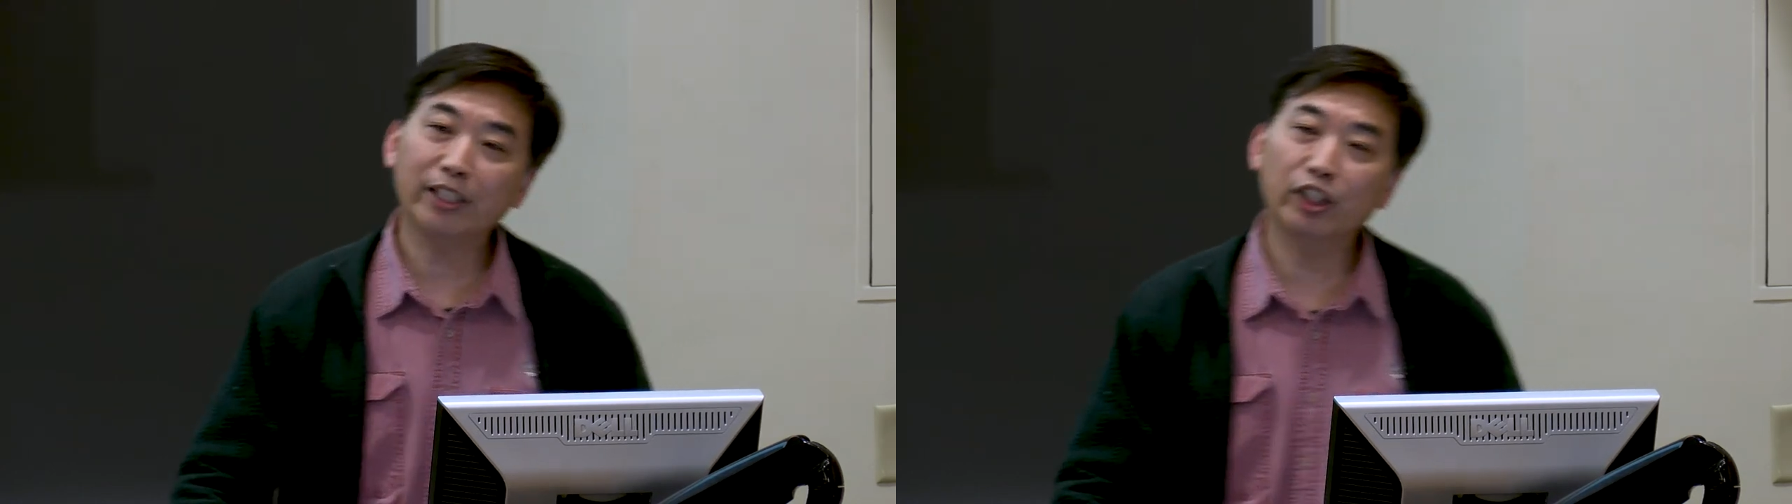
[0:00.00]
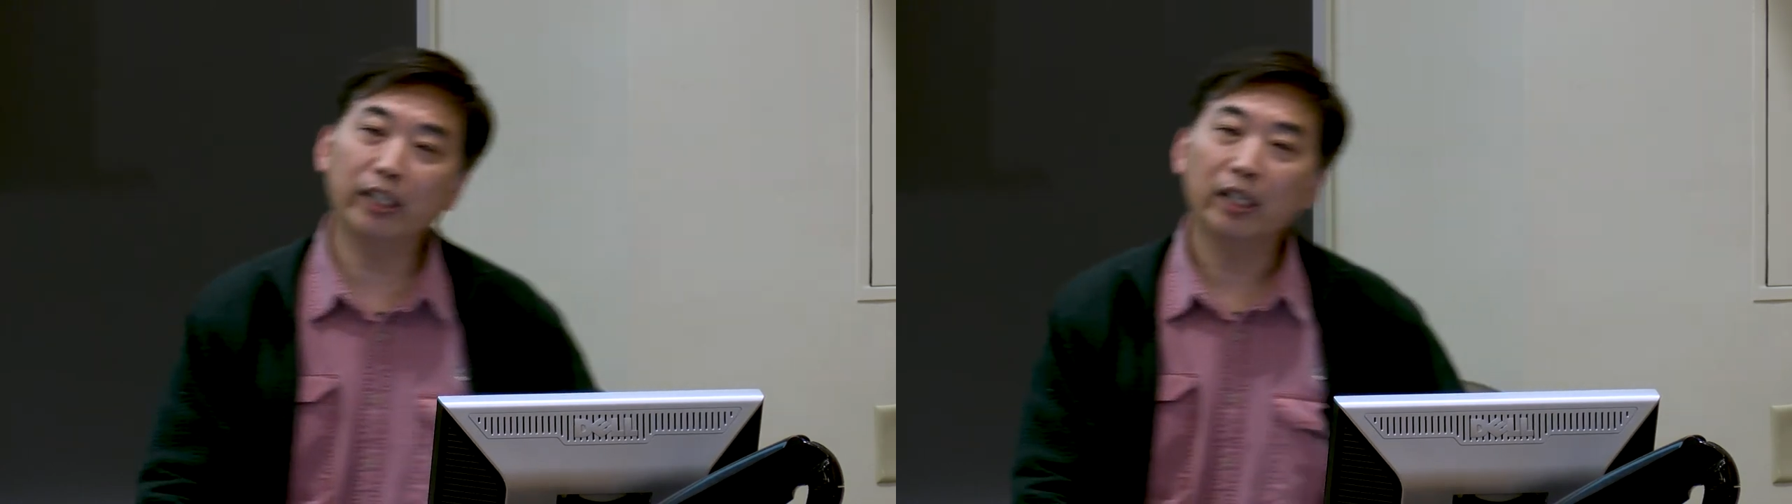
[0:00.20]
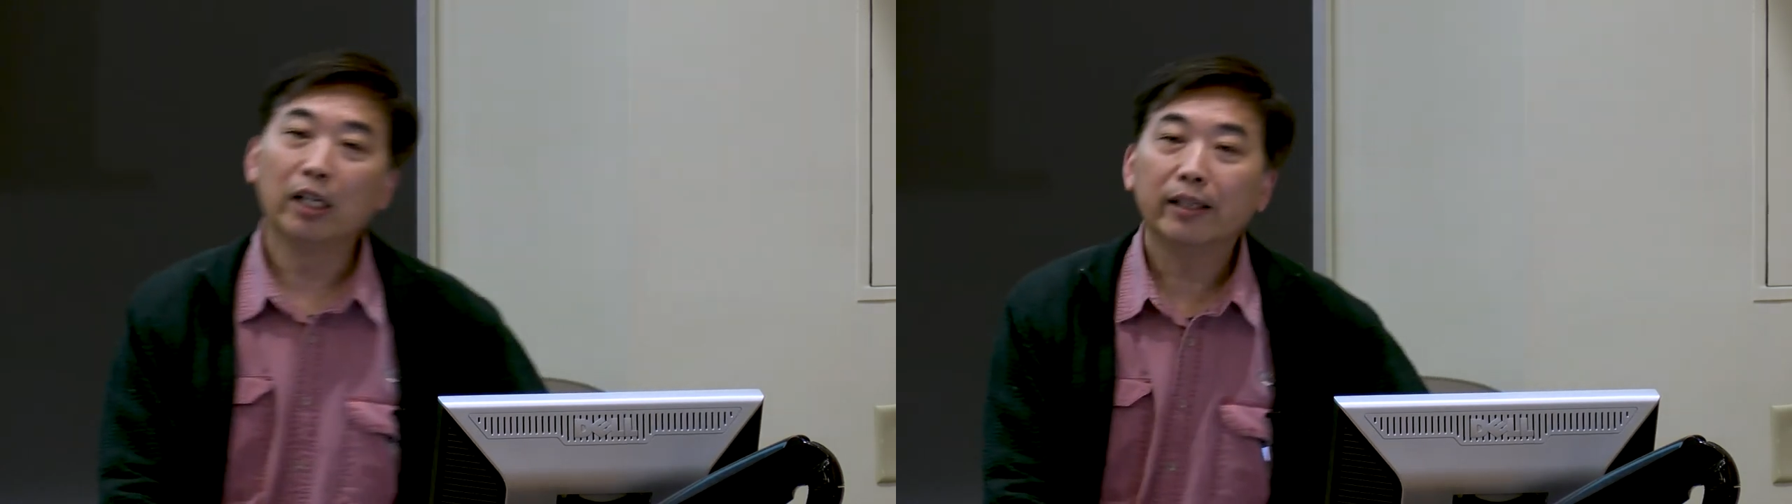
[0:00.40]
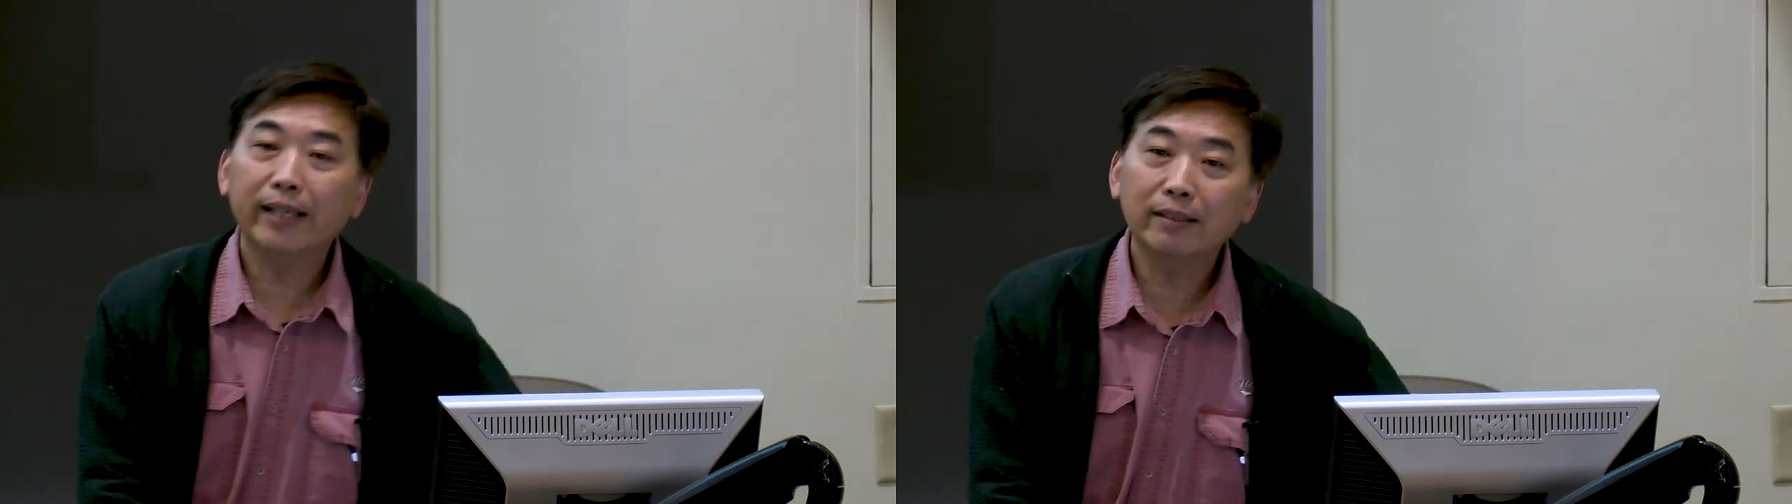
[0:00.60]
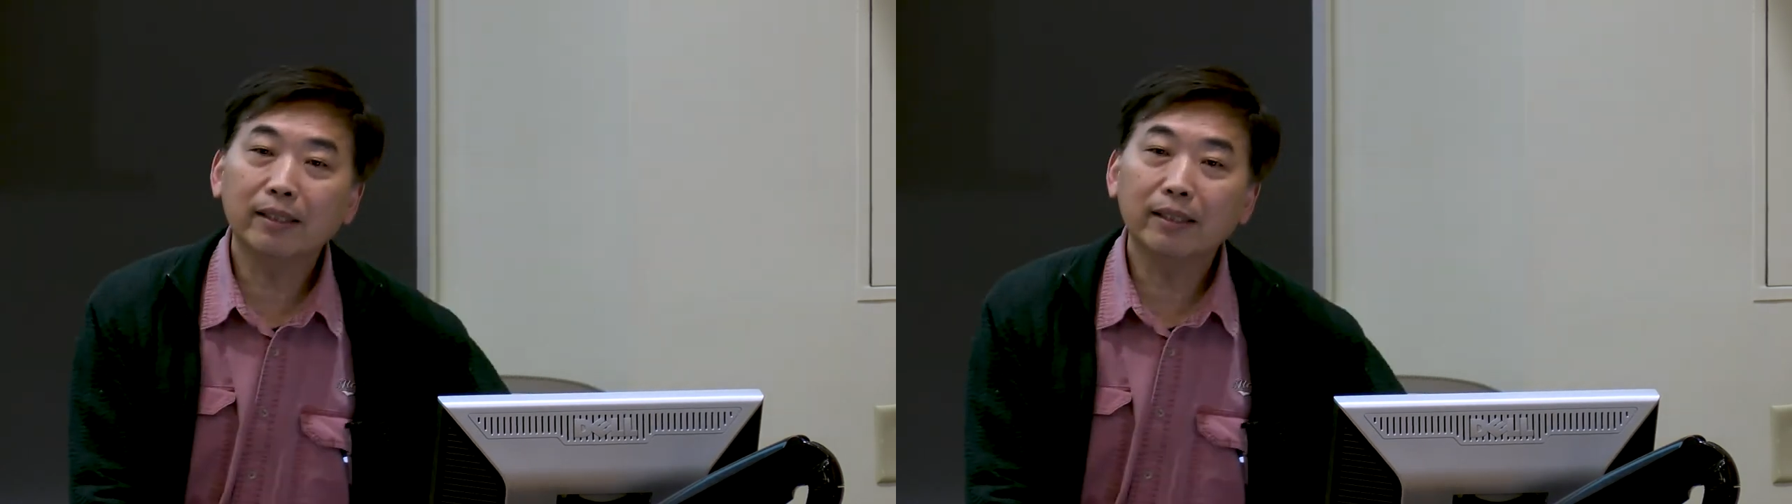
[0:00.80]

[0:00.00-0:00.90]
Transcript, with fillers: Actually, there's